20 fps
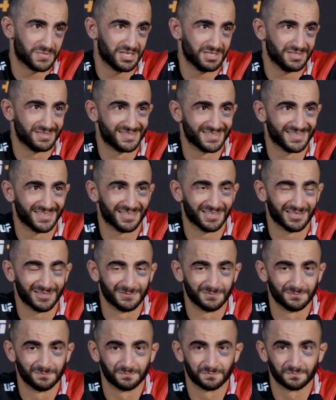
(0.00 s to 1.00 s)
but
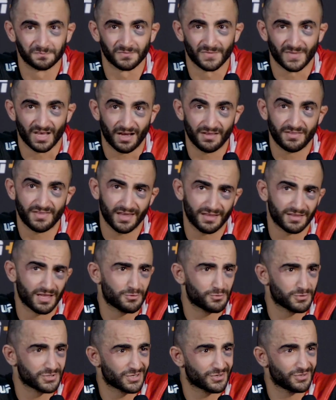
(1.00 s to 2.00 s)
I think
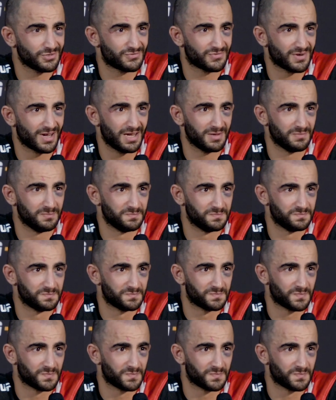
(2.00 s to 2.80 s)
that was a good fight.